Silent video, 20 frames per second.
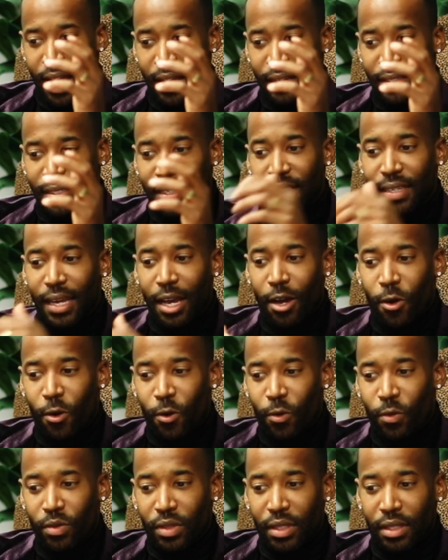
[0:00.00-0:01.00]
just
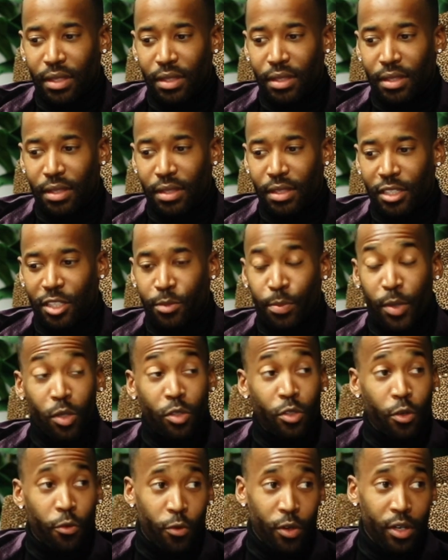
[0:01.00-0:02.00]
how the
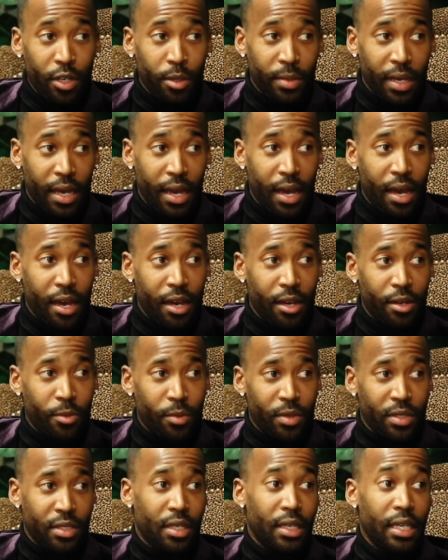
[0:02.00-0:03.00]
spiritual freedom they had
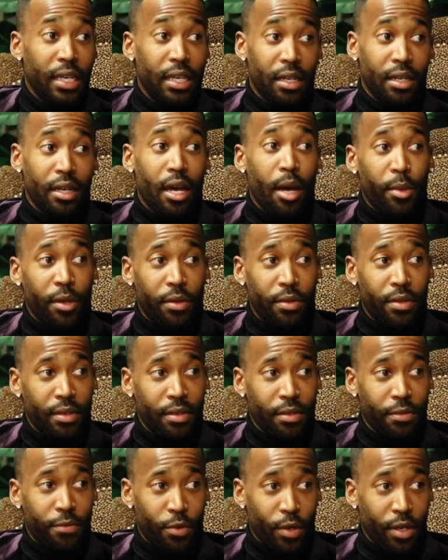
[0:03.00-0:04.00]
was the economic
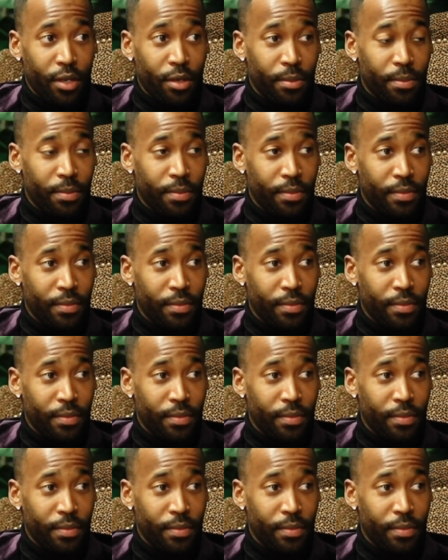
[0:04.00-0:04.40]
freedom.